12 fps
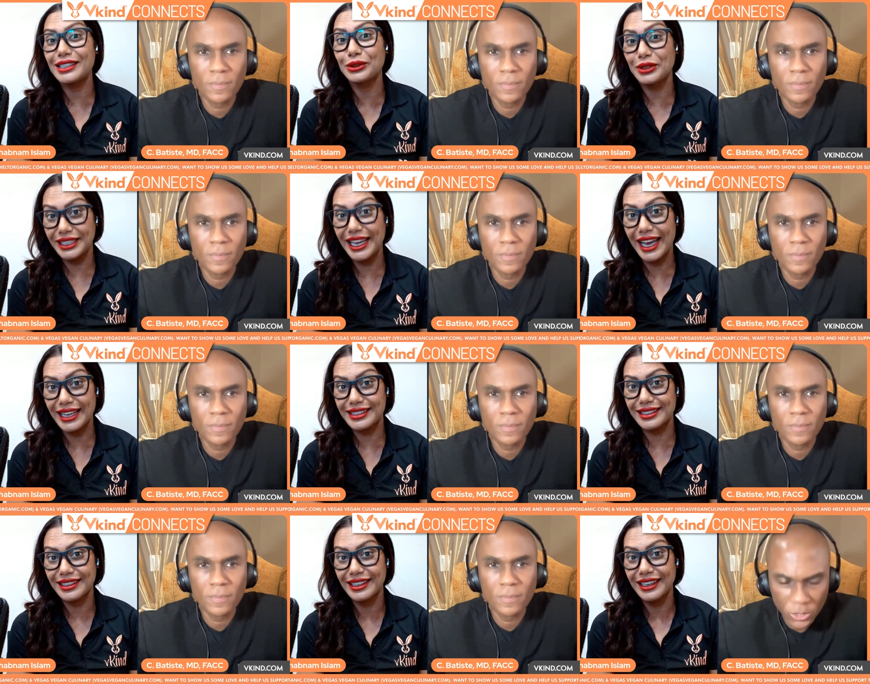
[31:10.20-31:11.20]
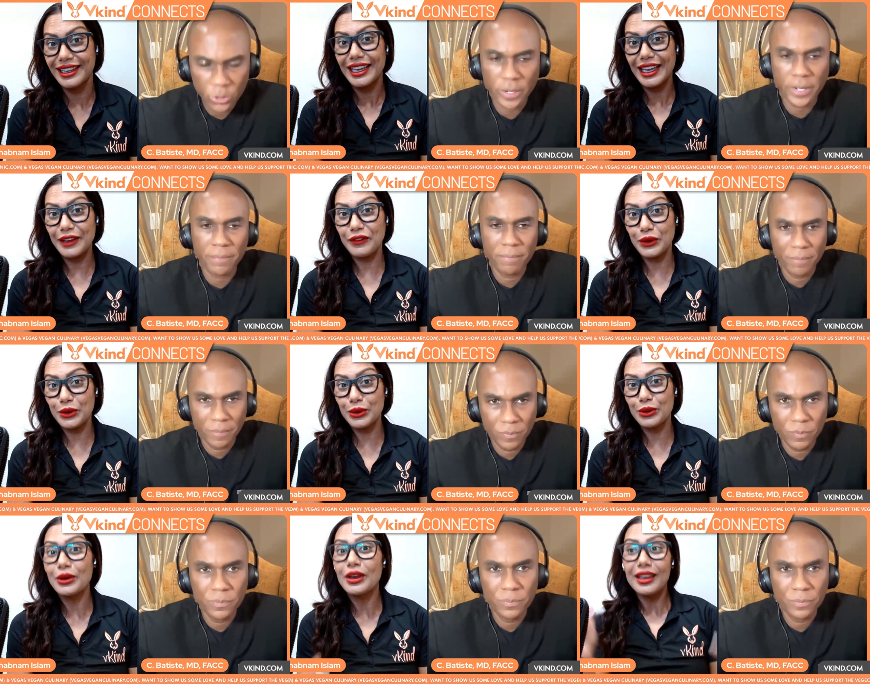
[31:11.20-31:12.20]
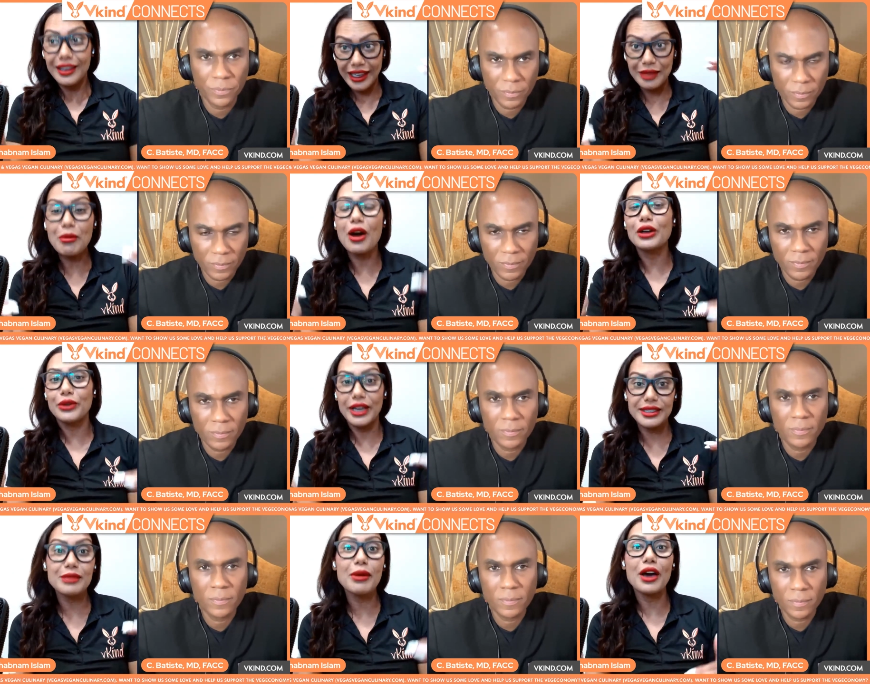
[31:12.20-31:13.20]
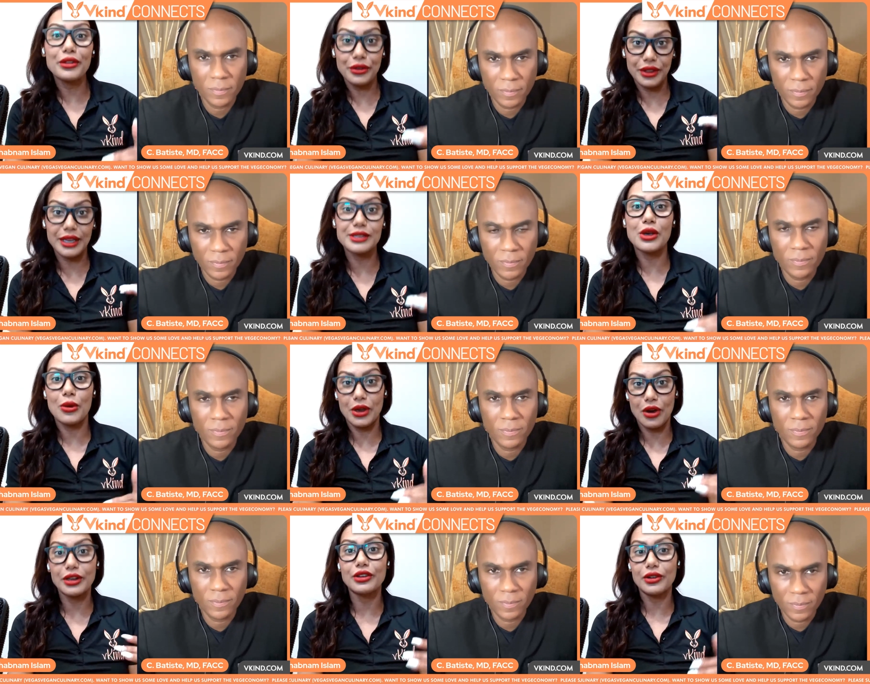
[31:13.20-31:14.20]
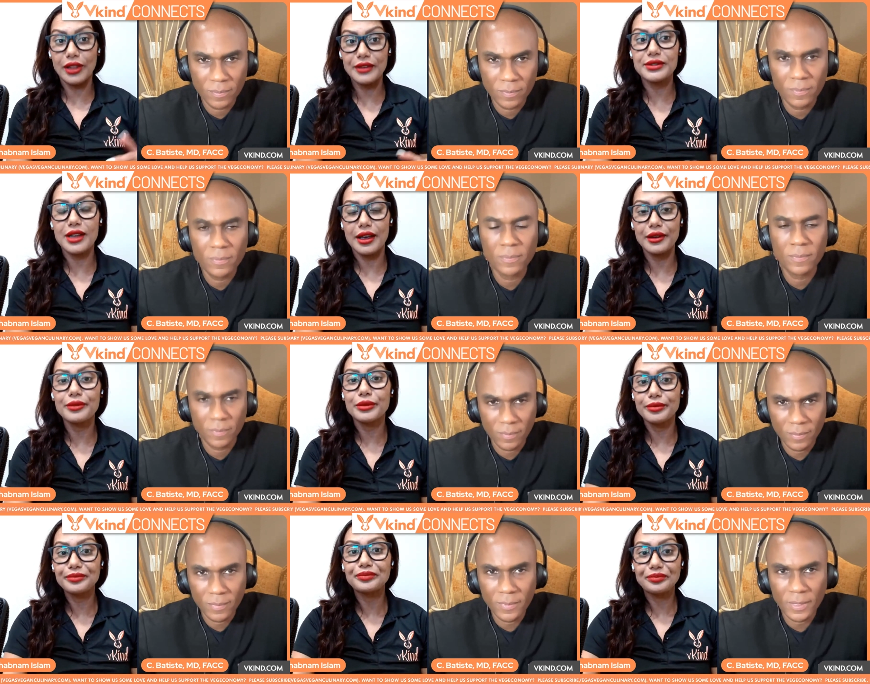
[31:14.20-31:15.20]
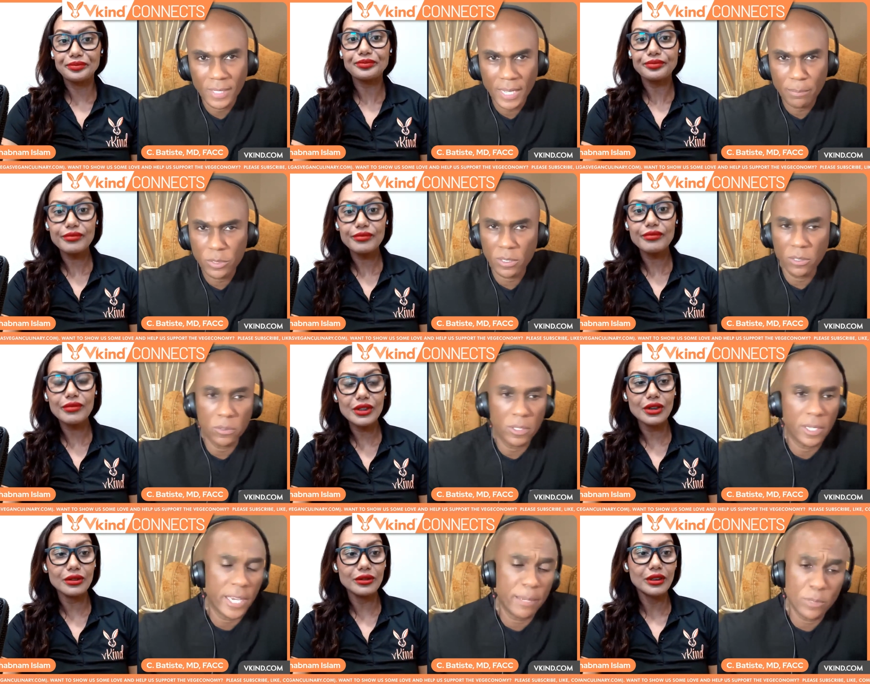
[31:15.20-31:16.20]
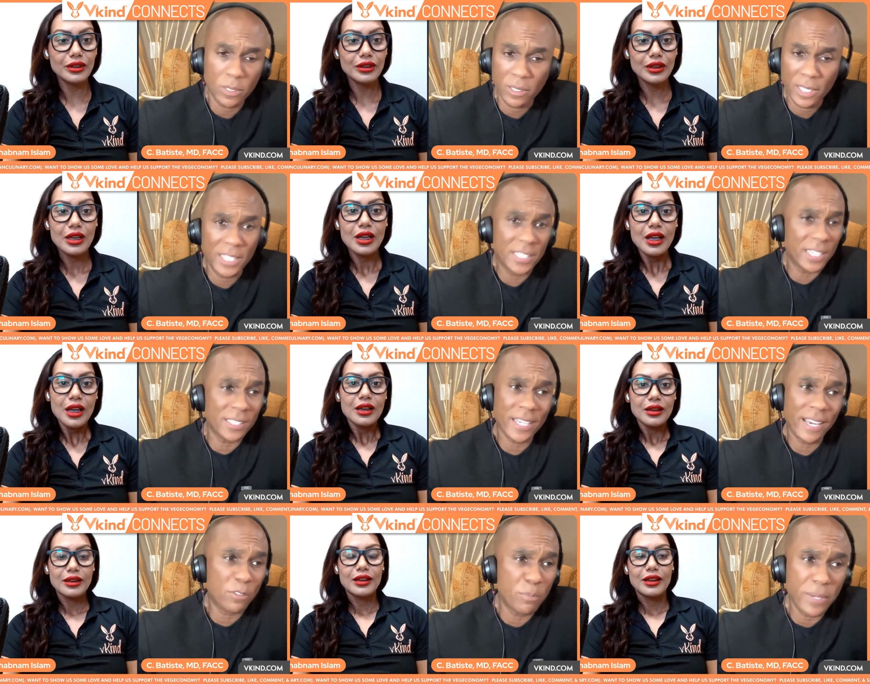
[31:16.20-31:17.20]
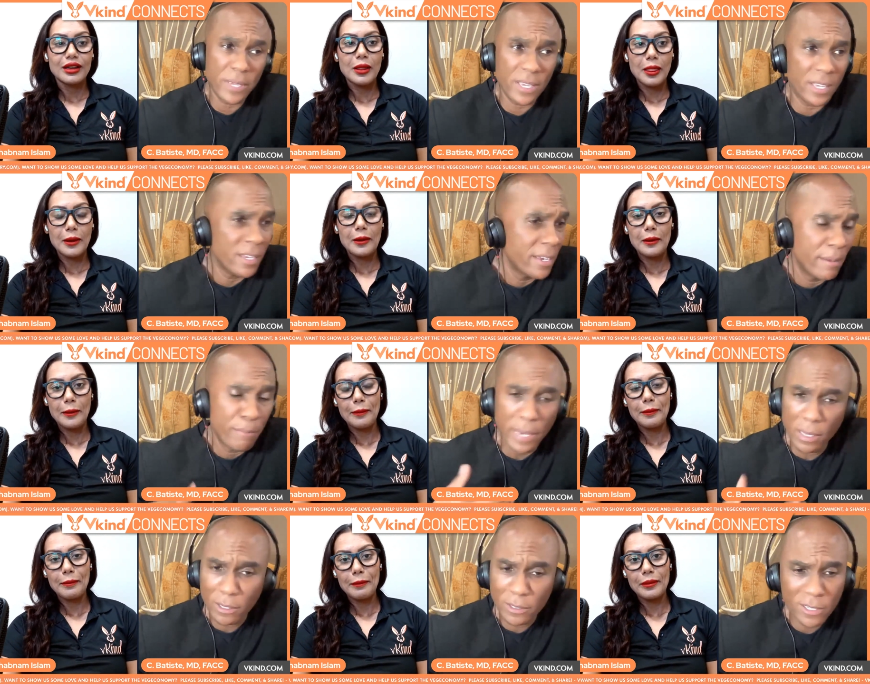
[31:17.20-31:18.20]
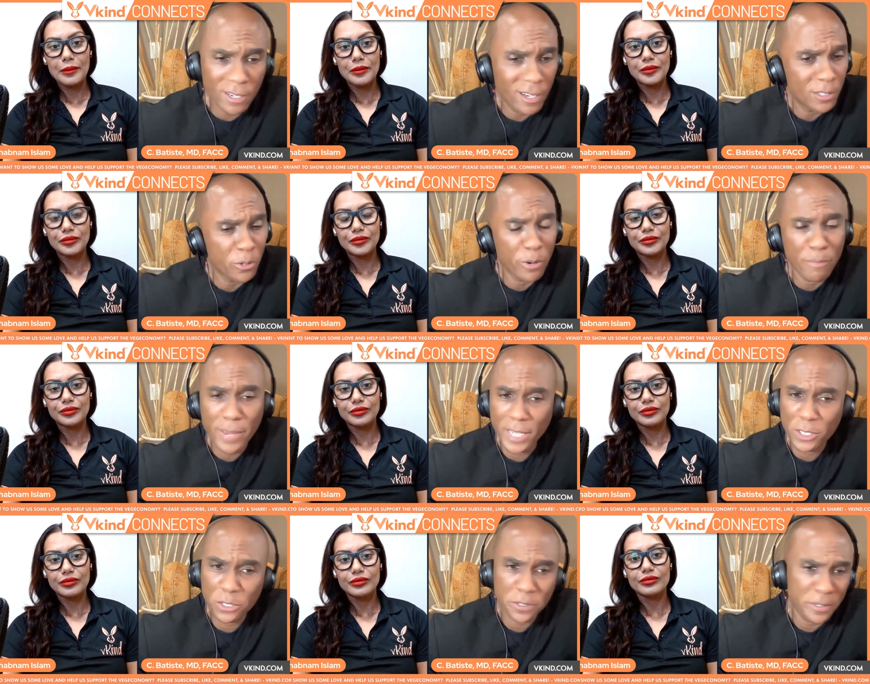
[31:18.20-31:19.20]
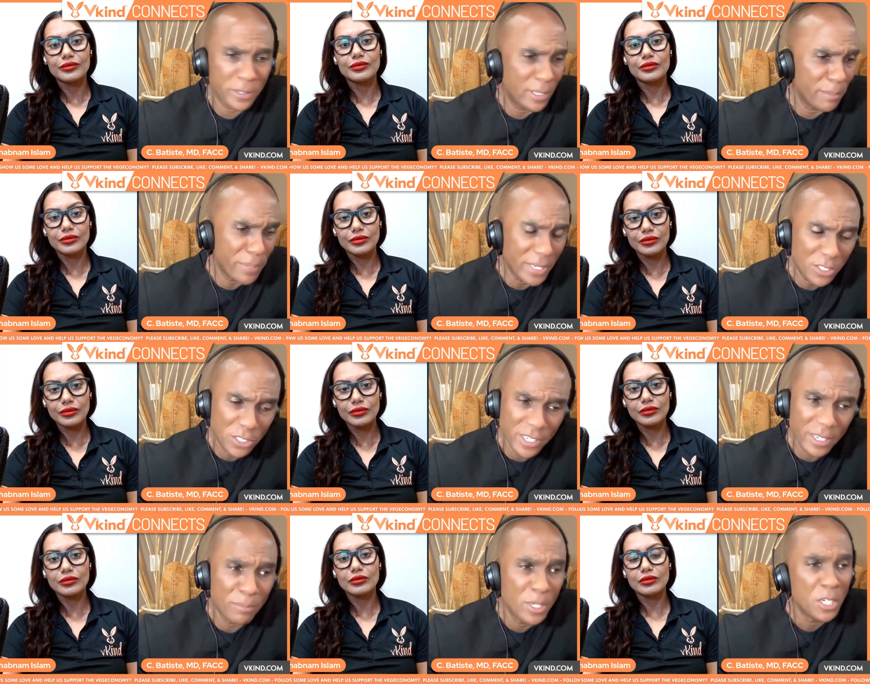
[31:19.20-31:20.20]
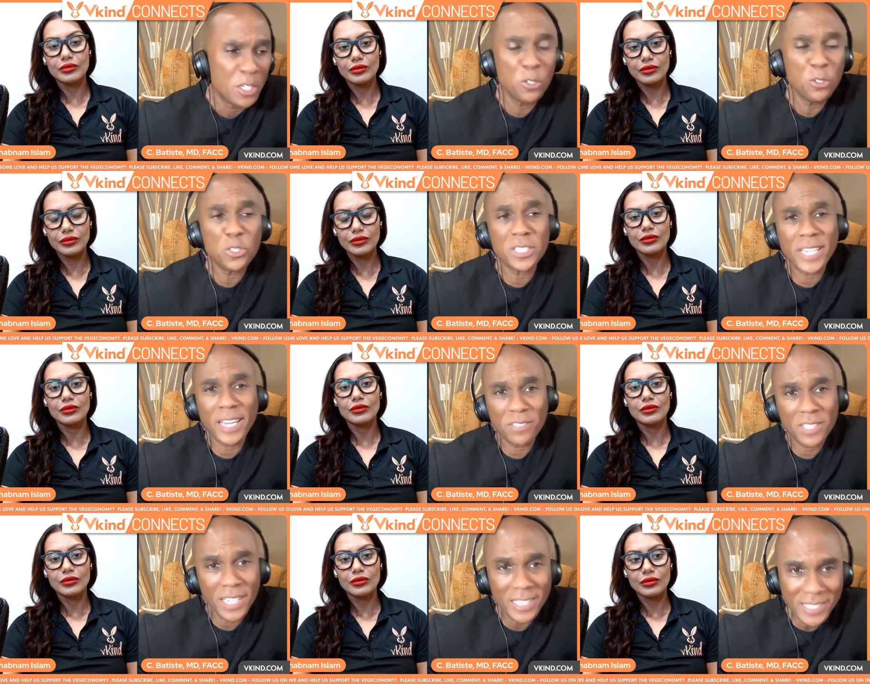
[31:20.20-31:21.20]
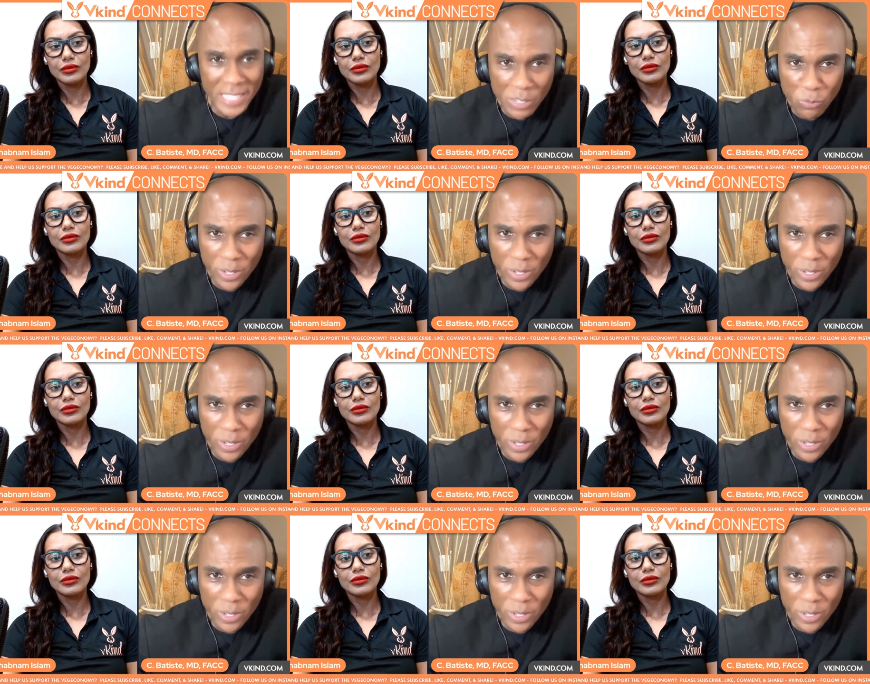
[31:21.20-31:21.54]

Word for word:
Speaker 1: yet if you can moderate some other things going on in your lifestyle.
Speaker 2: Yeah, absolutely. I have to be Peloton or a major Olympic gym. You just have to get deep